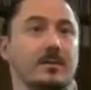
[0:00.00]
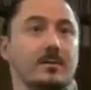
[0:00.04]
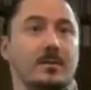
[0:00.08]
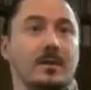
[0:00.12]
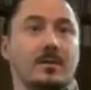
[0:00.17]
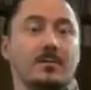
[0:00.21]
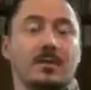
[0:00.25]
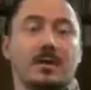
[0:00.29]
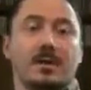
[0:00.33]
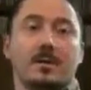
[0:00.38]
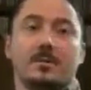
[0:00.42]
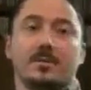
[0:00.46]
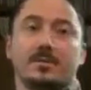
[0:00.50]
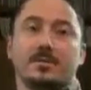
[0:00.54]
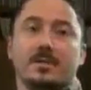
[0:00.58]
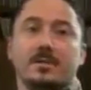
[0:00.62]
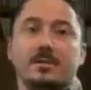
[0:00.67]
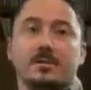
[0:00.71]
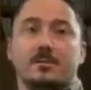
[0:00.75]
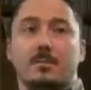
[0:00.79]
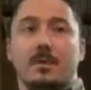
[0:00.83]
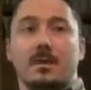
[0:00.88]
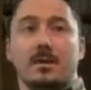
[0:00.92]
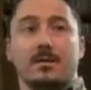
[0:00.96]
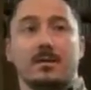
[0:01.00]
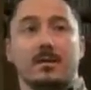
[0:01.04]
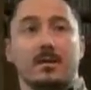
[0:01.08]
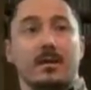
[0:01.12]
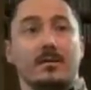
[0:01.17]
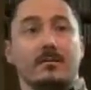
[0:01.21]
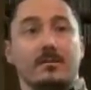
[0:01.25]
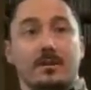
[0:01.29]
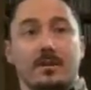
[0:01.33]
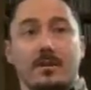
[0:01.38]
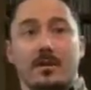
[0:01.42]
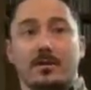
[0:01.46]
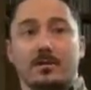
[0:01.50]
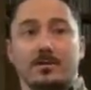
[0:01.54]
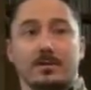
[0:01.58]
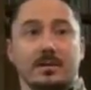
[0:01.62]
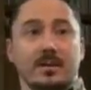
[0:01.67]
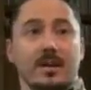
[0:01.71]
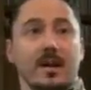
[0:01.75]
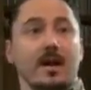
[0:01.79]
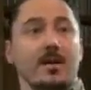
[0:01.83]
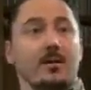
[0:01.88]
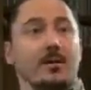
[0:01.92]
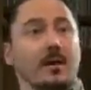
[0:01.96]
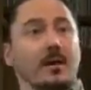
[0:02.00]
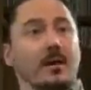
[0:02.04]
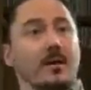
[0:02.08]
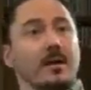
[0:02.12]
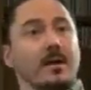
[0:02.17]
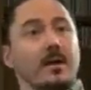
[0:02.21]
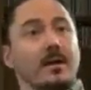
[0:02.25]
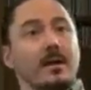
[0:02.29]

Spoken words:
maybe a couple cents better than $11 an hour.